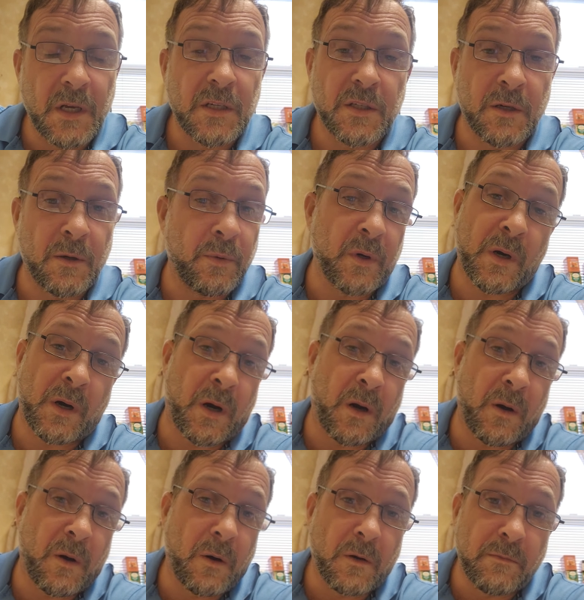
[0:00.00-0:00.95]
You know, we're
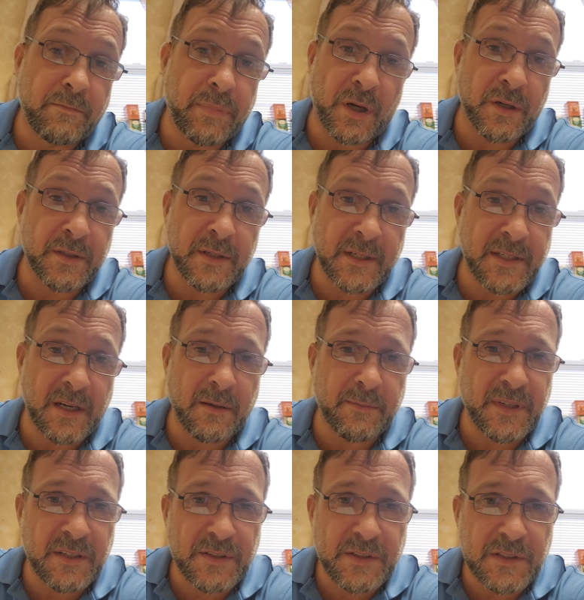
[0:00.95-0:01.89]
all born eternal
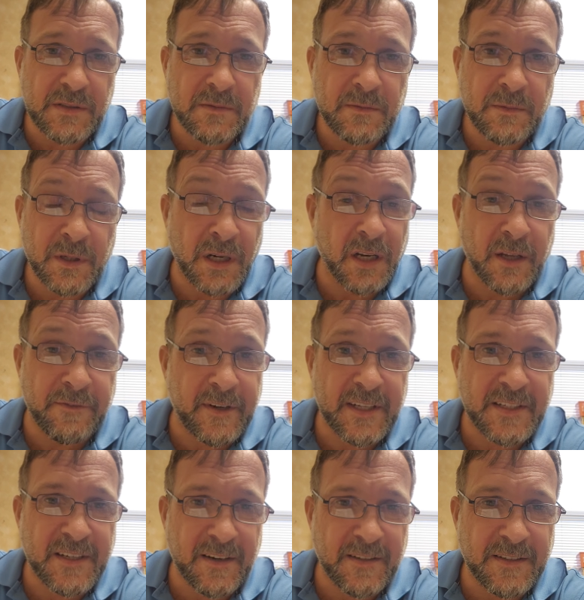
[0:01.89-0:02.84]
beings. We're going to live for
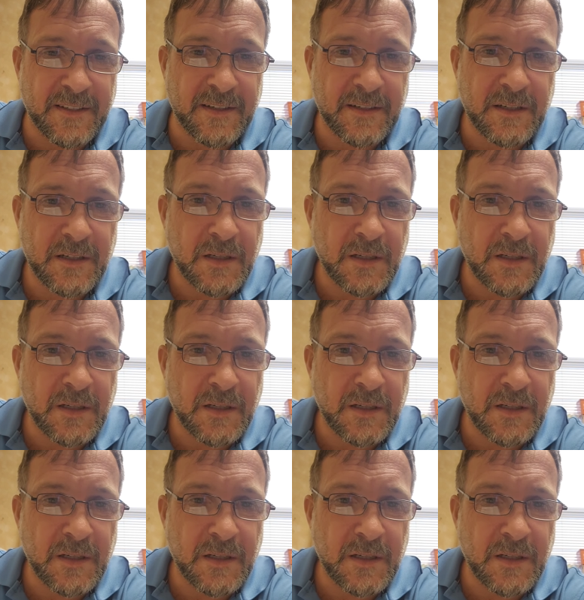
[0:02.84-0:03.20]
eternity.